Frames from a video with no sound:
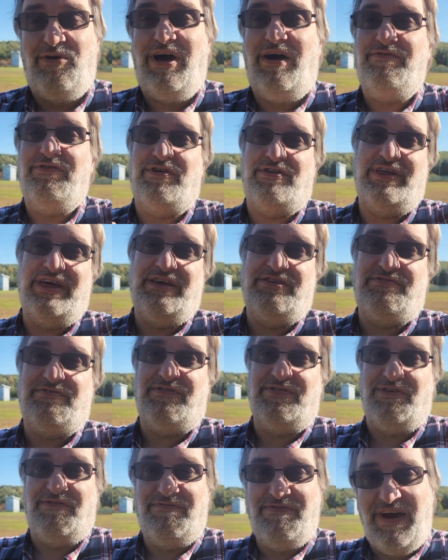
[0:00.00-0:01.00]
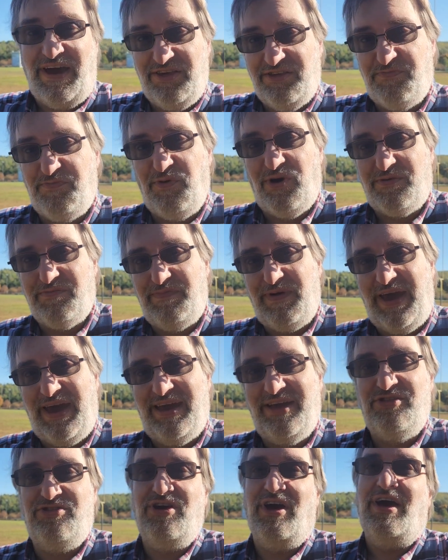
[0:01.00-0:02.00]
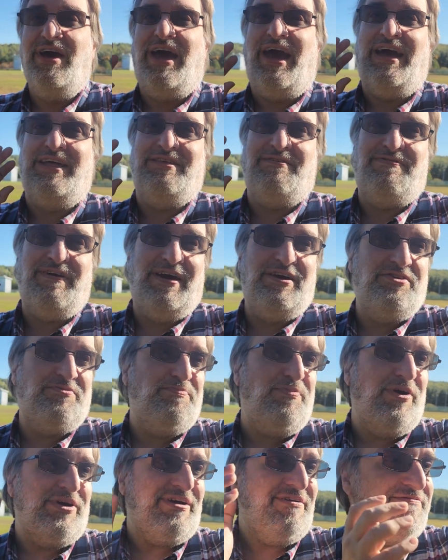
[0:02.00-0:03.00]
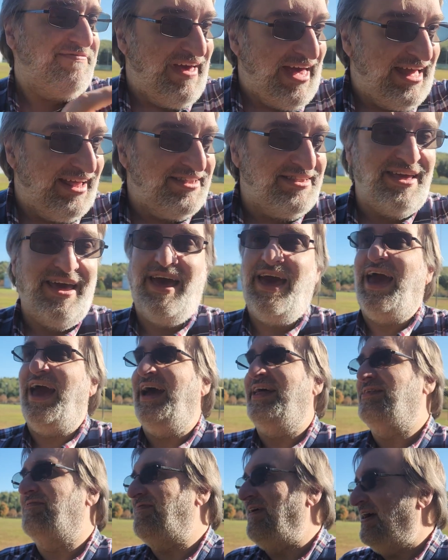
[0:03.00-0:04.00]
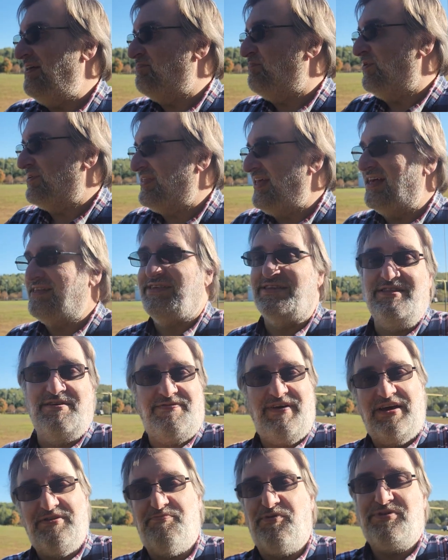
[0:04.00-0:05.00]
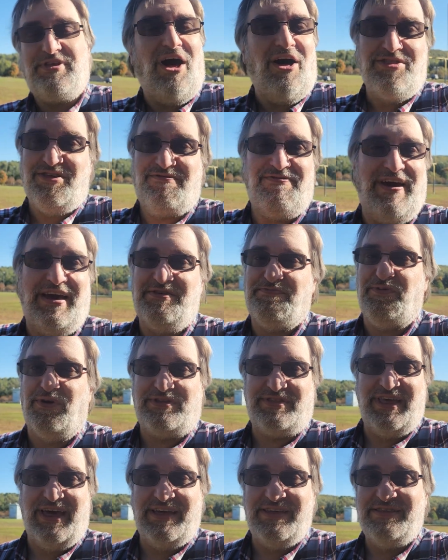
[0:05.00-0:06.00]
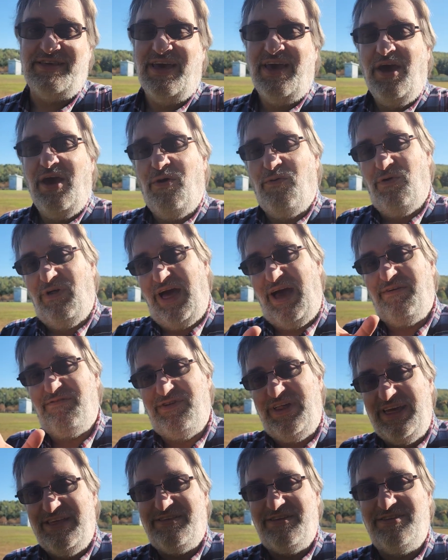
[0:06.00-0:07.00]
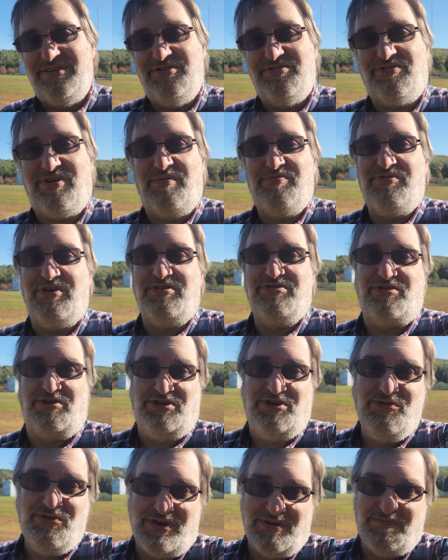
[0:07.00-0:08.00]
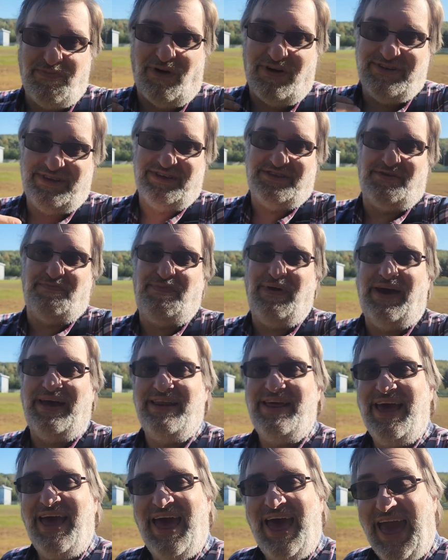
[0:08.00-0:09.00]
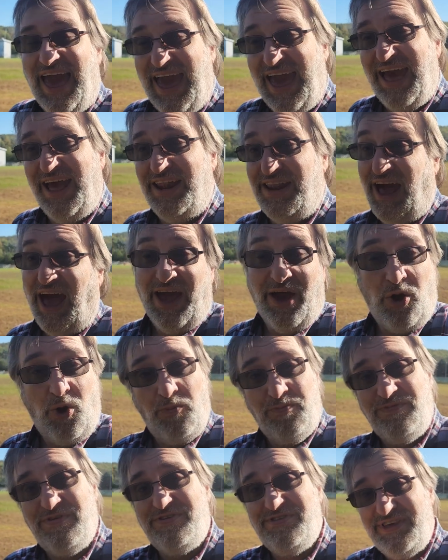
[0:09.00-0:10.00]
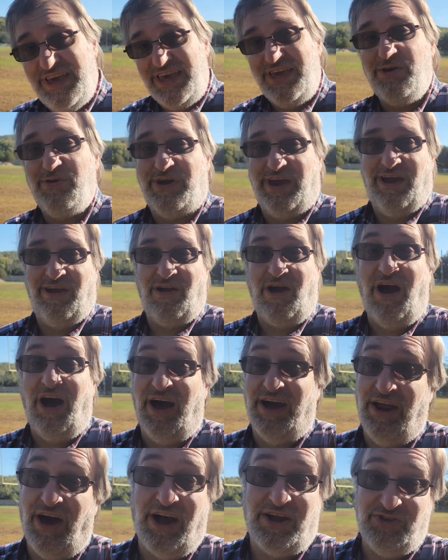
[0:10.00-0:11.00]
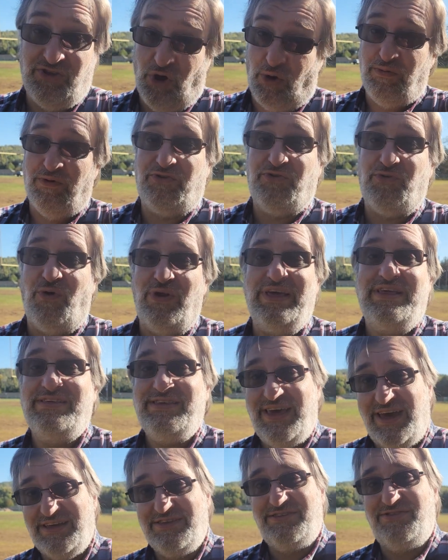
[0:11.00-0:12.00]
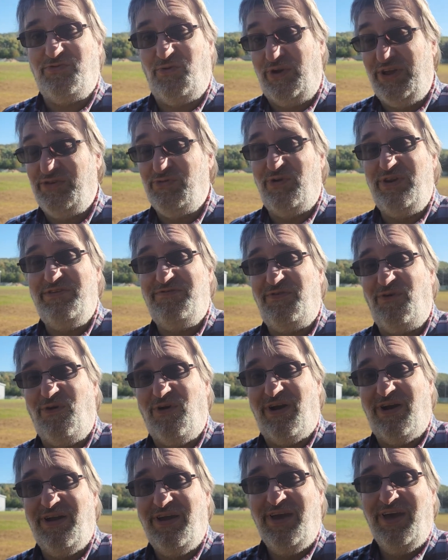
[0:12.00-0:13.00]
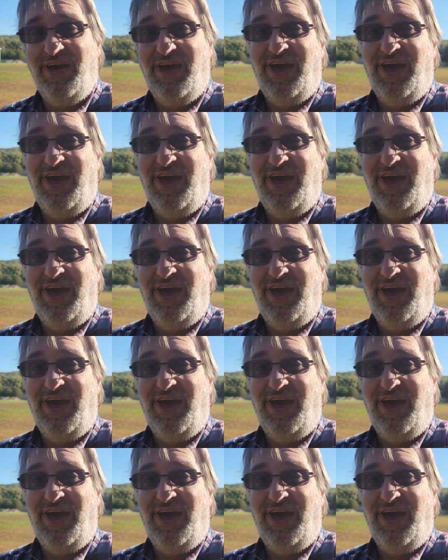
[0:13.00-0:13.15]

We'll have the links for the Facebook page and the Facebook event and the Facebook this and the Facebook, all the Facebook things. We'll have links in the description so you could participate. And I hope to see you here on October 26th, 2024.